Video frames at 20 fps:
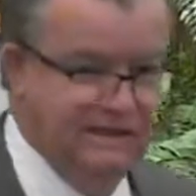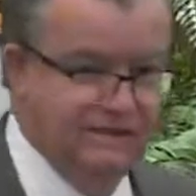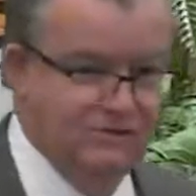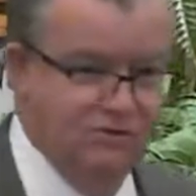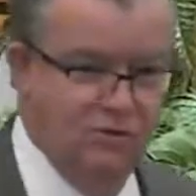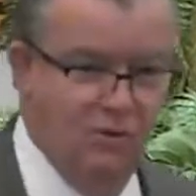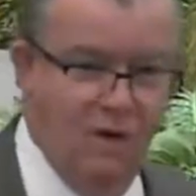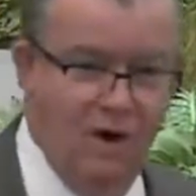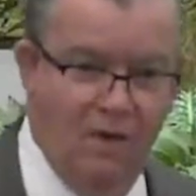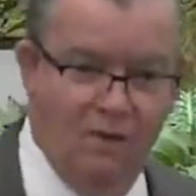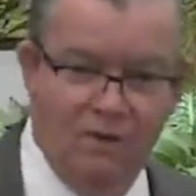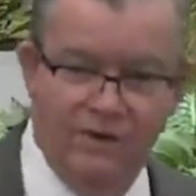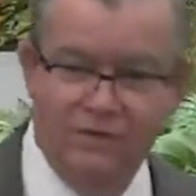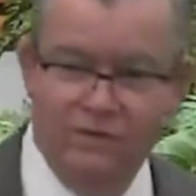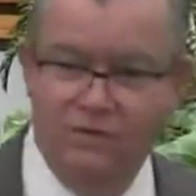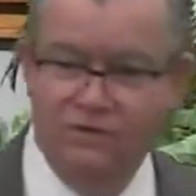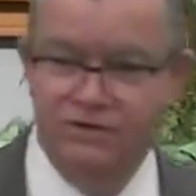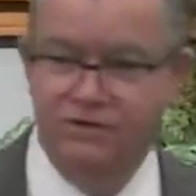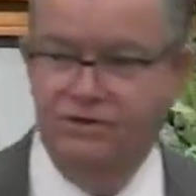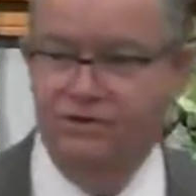you know what we
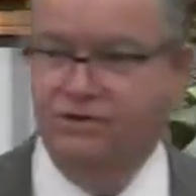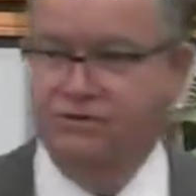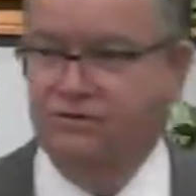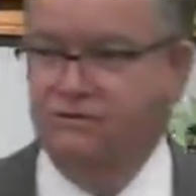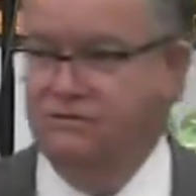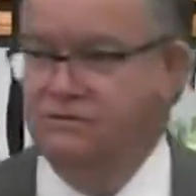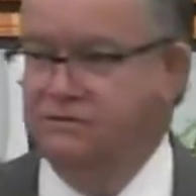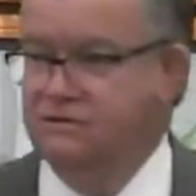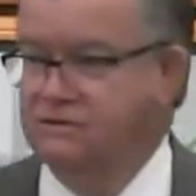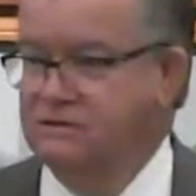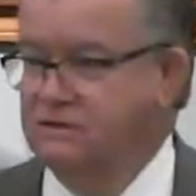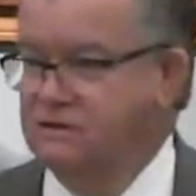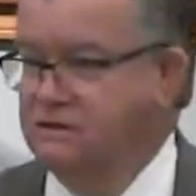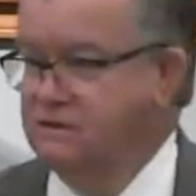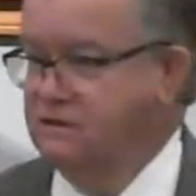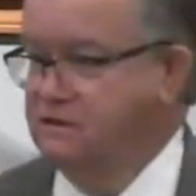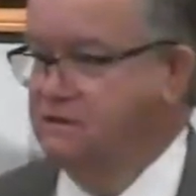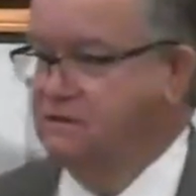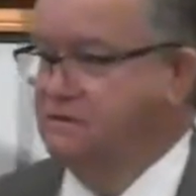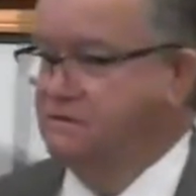want to do?
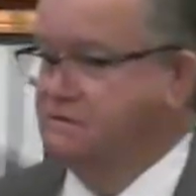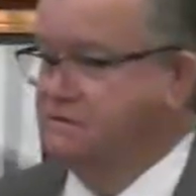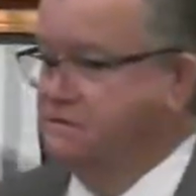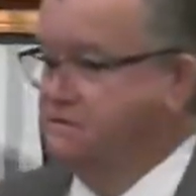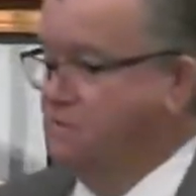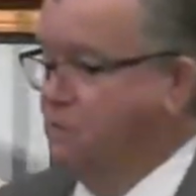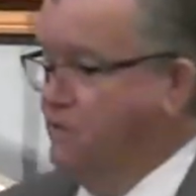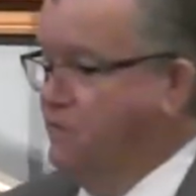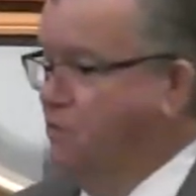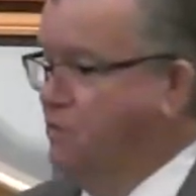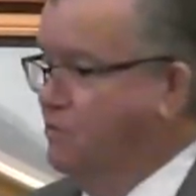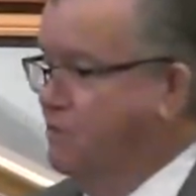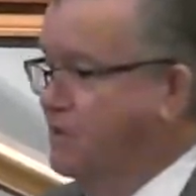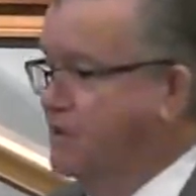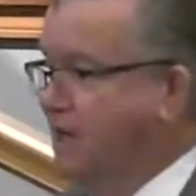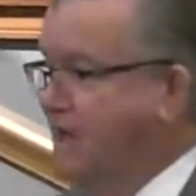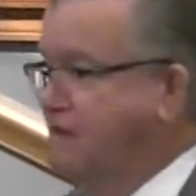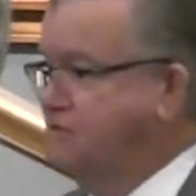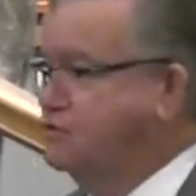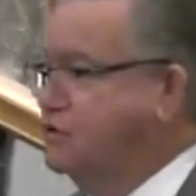We want to be
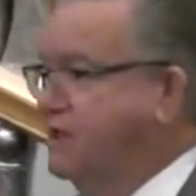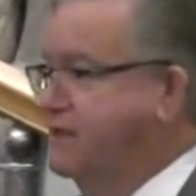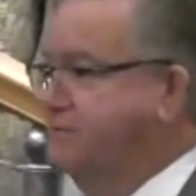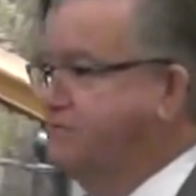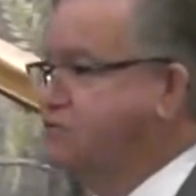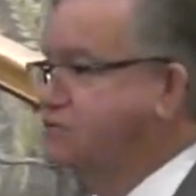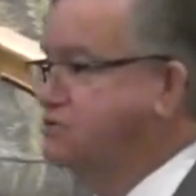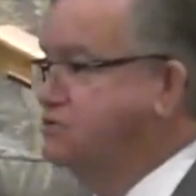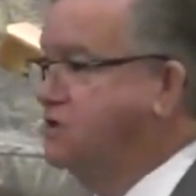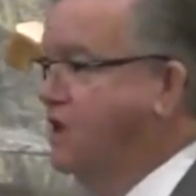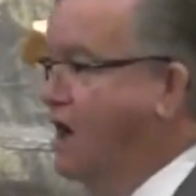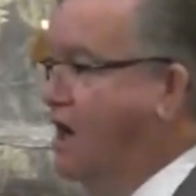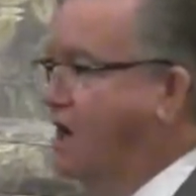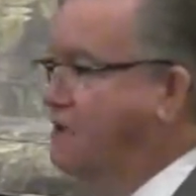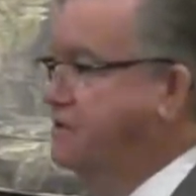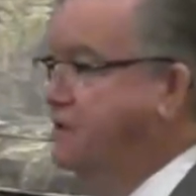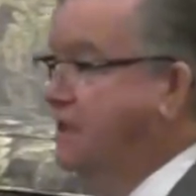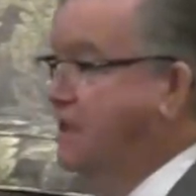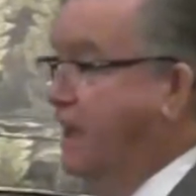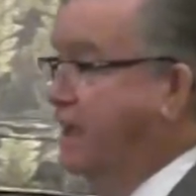like James and
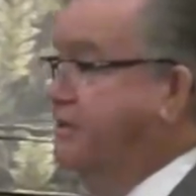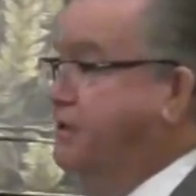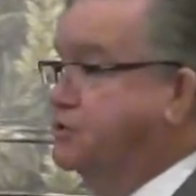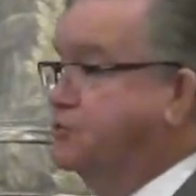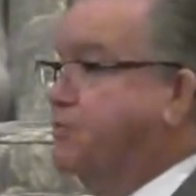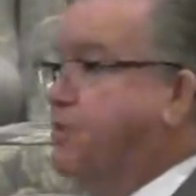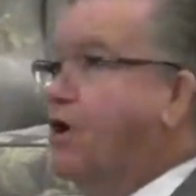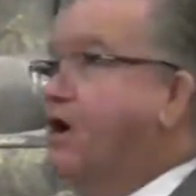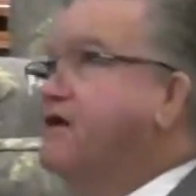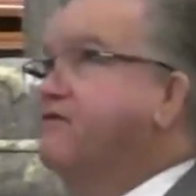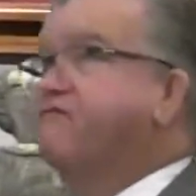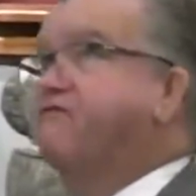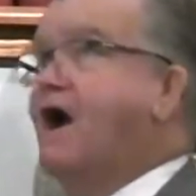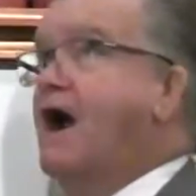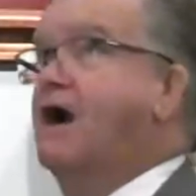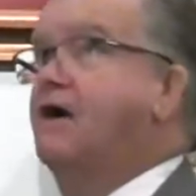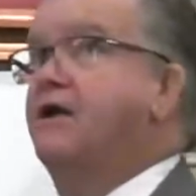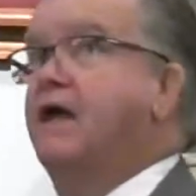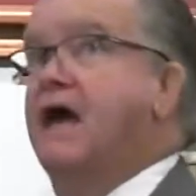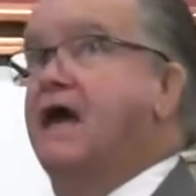John and just pray
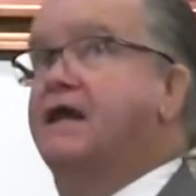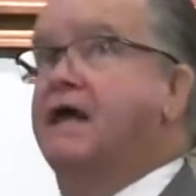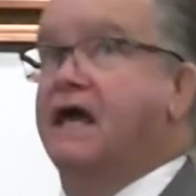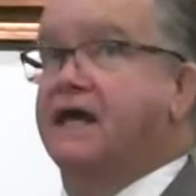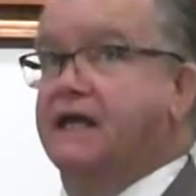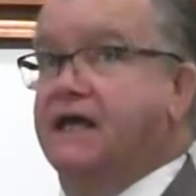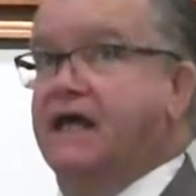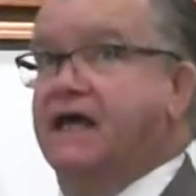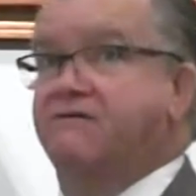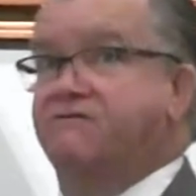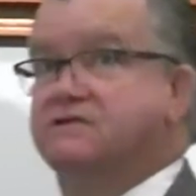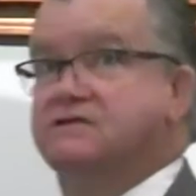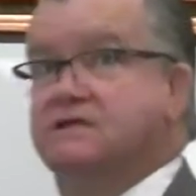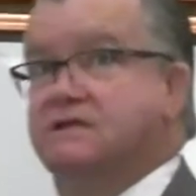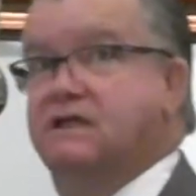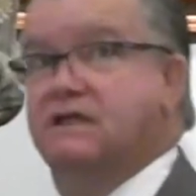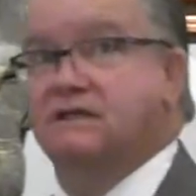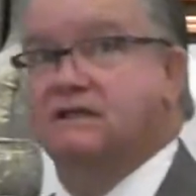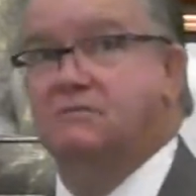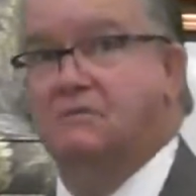fire down out of heaven and
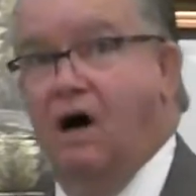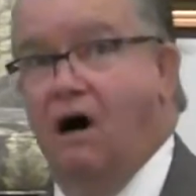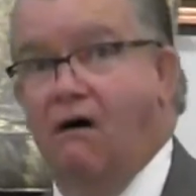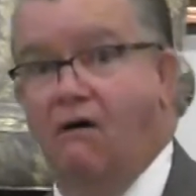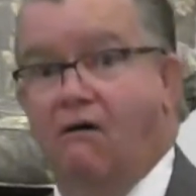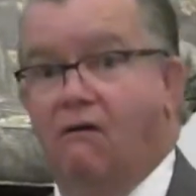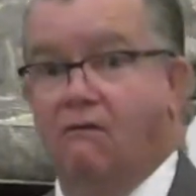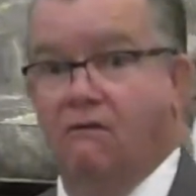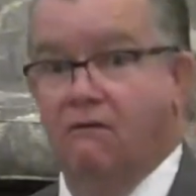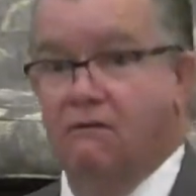kill them all.